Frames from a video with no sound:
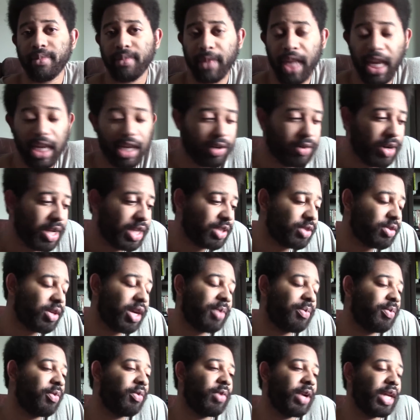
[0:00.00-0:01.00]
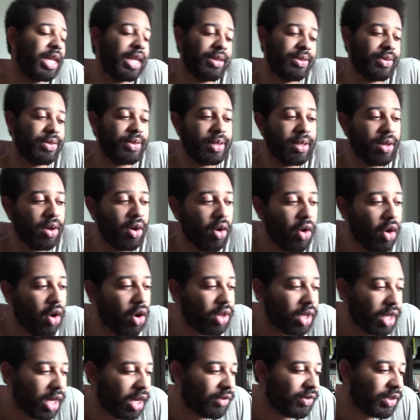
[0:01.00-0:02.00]
I can raise you up with
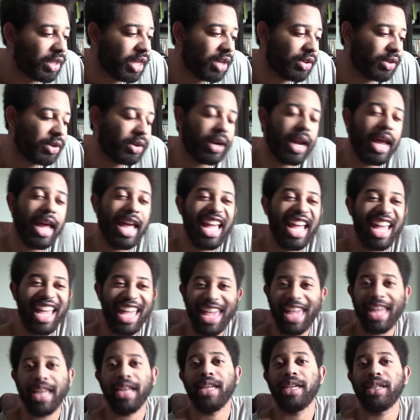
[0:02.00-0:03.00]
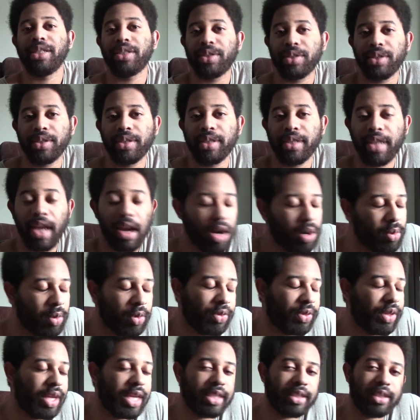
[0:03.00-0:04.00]
all of the other heinous, terrible
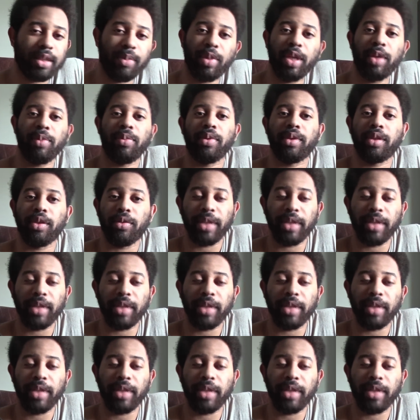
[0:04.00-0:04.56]
things that people do.